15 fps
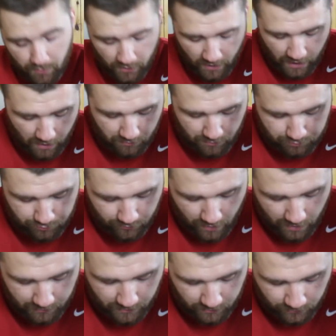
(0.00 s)
but I would
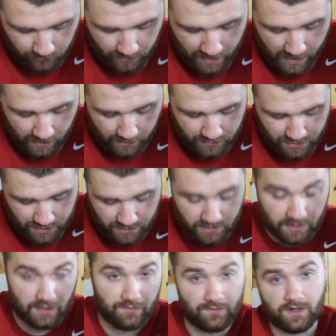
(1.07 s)
probably do that just
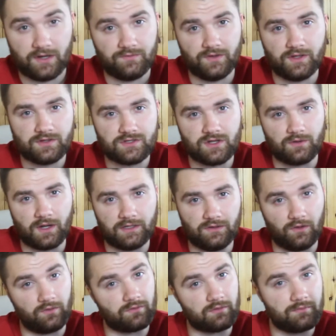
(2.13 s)
to get rid of it so I
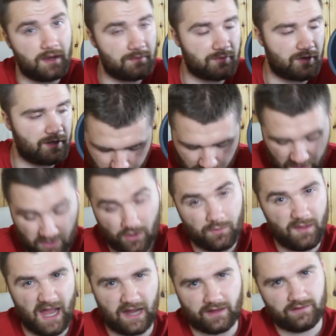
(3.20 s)
don't remember it. Kind of go
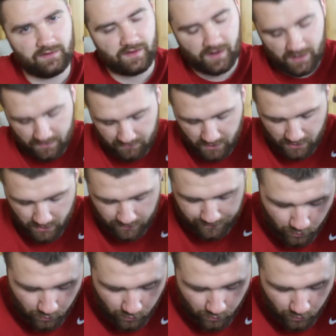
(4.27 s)
back in time, you know?